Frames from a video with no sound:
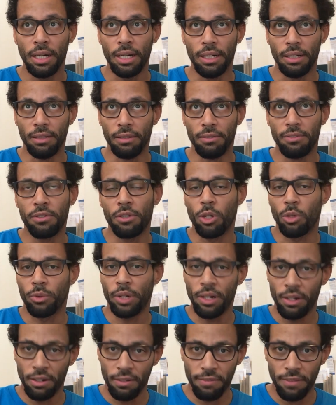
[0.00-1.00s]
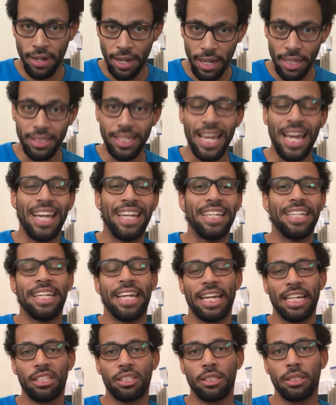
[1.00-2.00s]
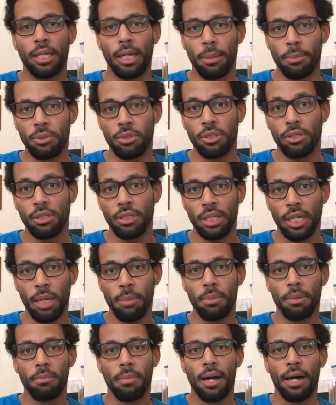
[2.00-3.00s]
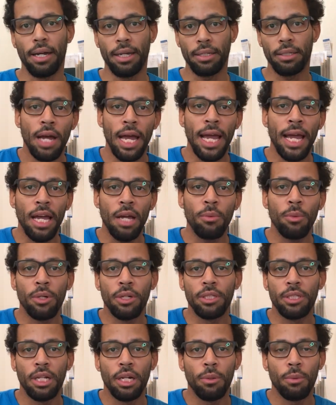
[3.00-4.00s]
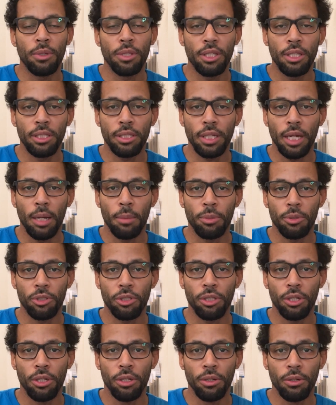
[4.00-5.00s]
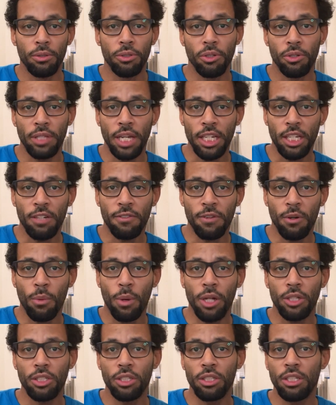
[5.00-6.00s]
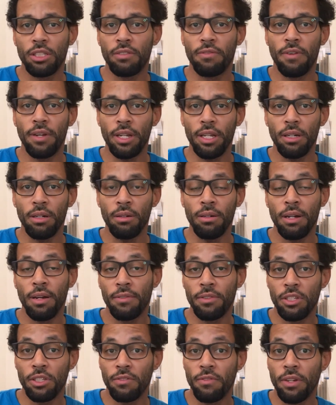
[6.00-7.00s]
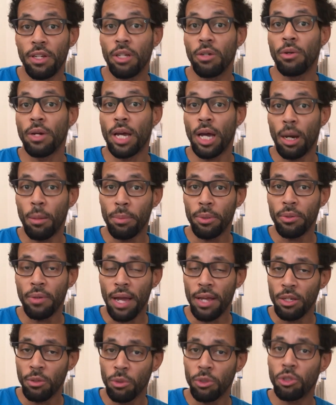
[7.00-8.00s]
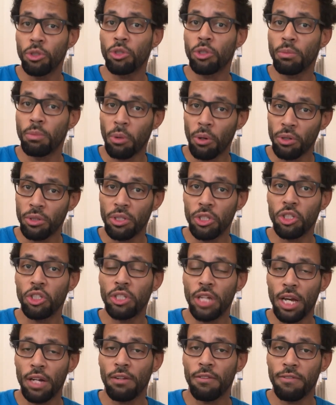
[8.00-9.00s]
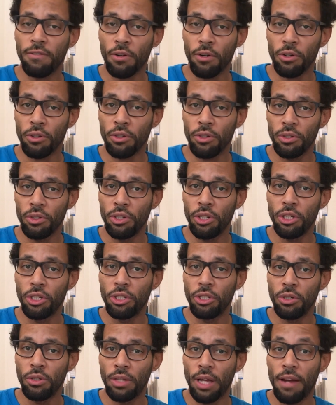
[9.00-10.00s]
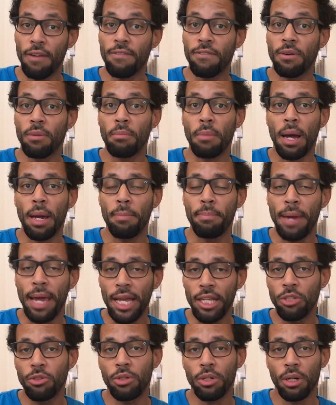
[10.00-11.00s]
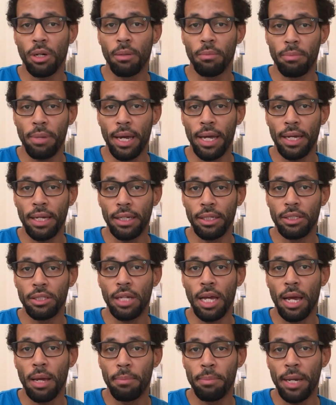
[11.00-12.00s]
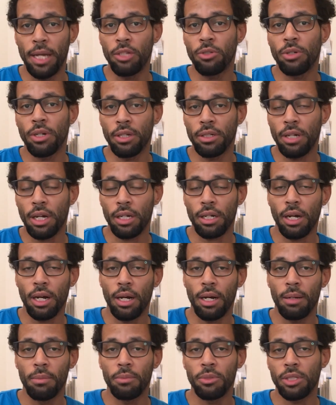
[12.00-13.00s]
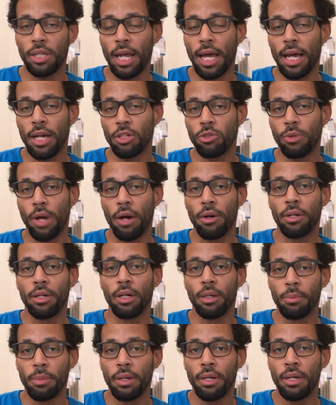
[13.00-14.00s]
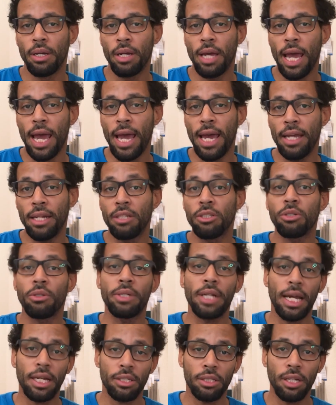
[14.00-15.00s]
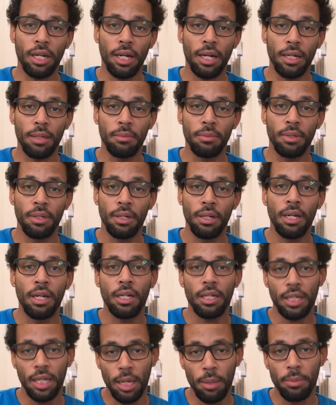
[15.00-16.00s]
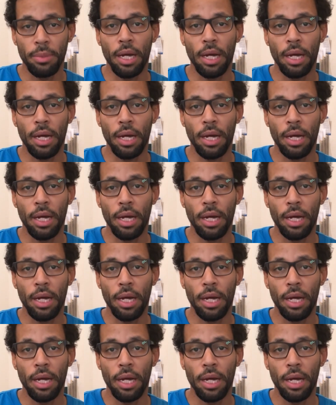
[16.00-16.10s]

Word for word: of career advice and next steps to keep in mind. And we're done with this episode. So thank you for watching this video. If this video helped you and you want to support this channel further, you can do that from my Patreon page at patreon.com/routehub. And until next time, keep